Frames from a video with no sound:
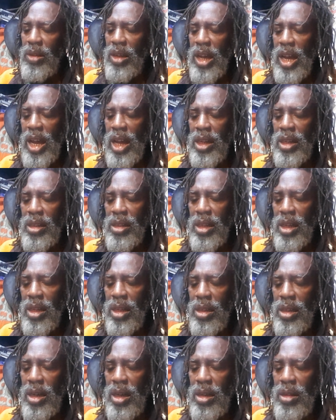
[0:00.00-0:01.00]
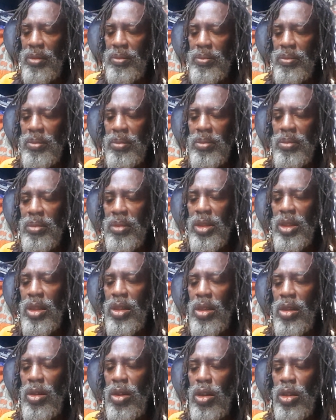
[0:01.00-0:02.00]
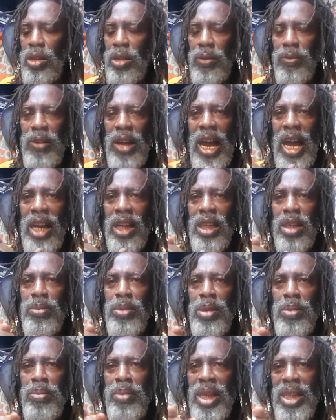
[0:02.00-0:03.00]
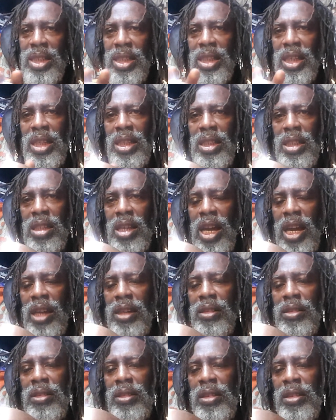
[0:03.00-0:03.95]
and a lot of alchemy mixed inside.